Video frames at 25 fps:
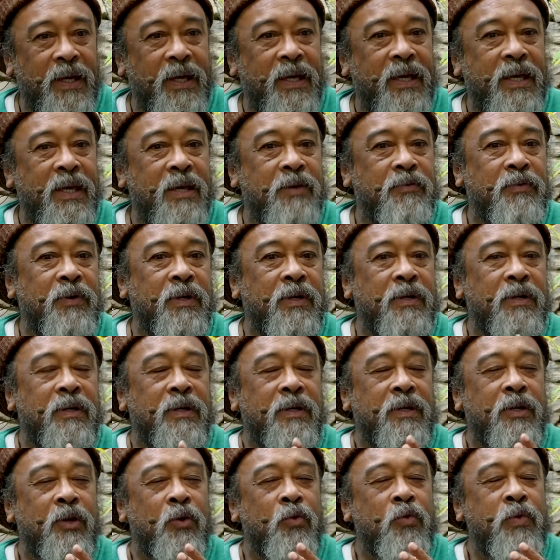even
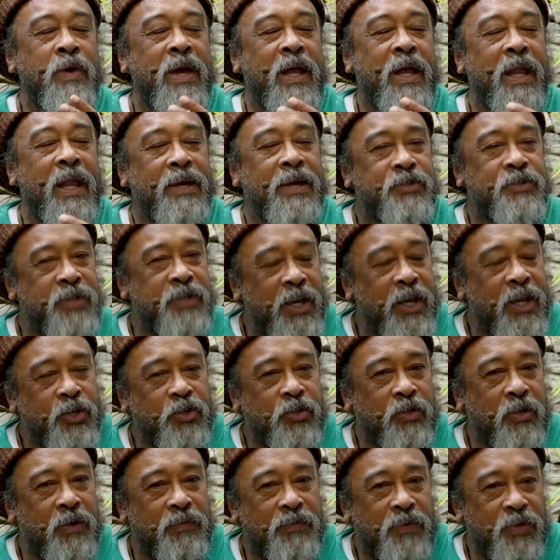the
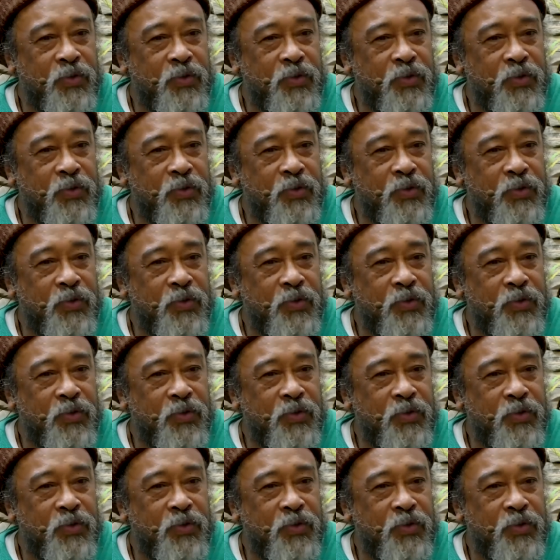realization of